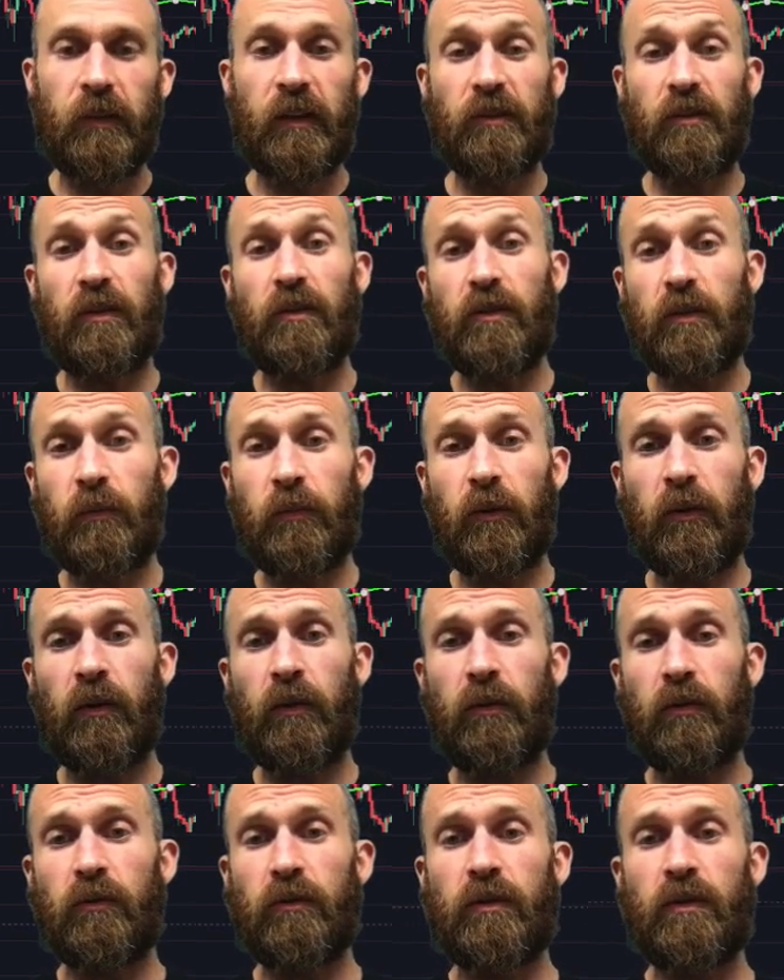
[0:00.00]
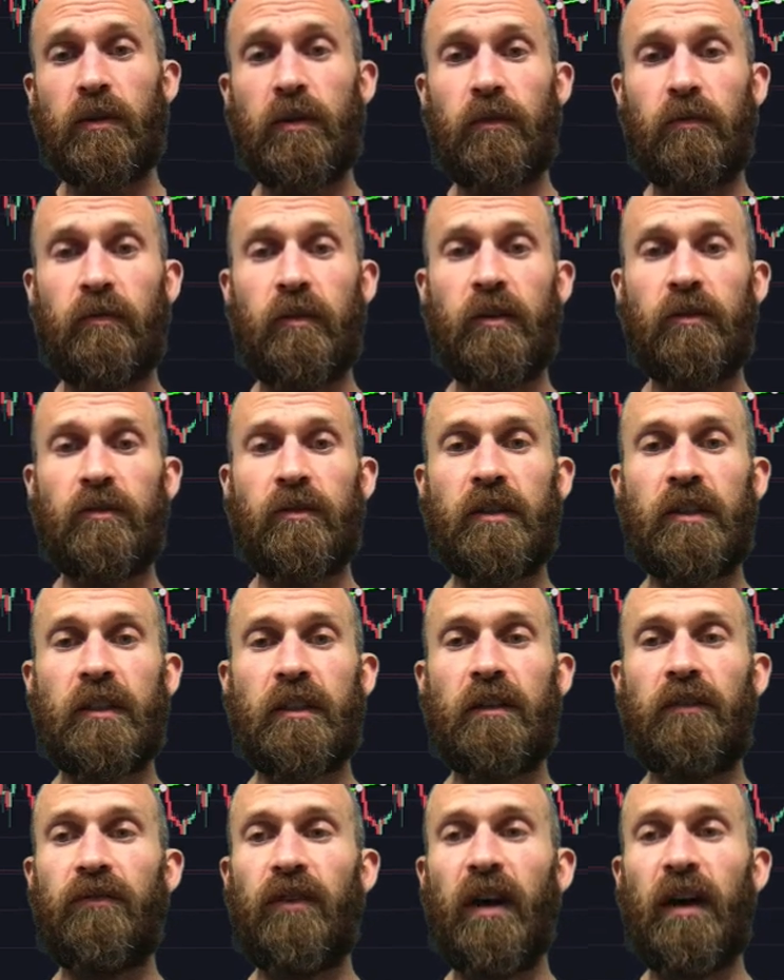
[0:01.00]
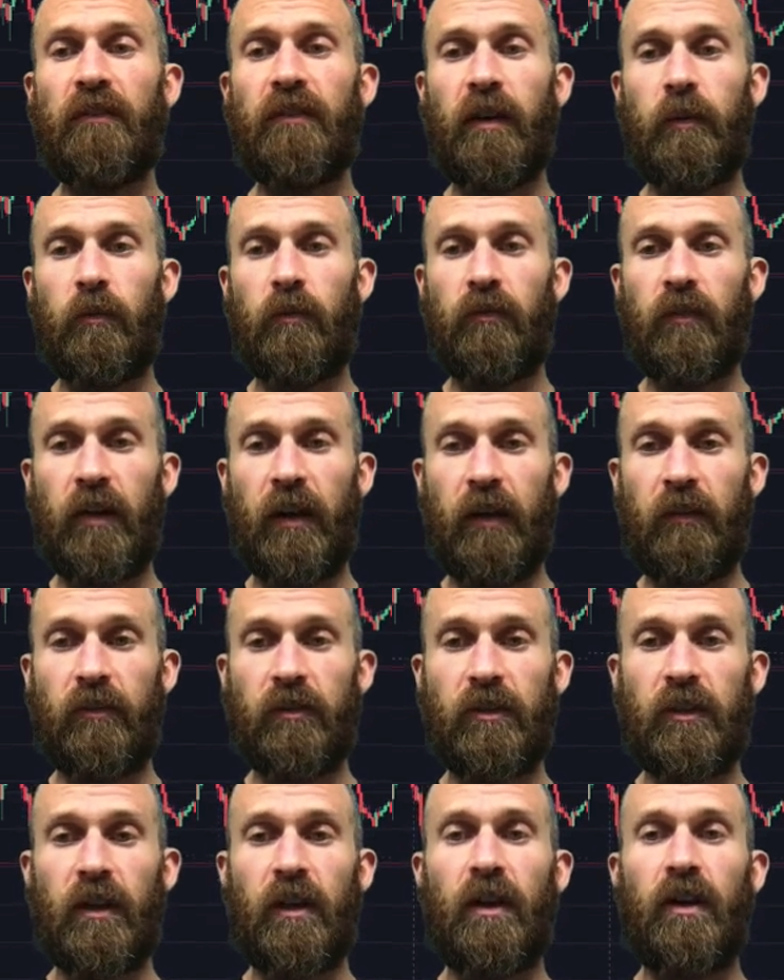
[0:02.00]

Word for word: It's also broken through its 365 day moving average.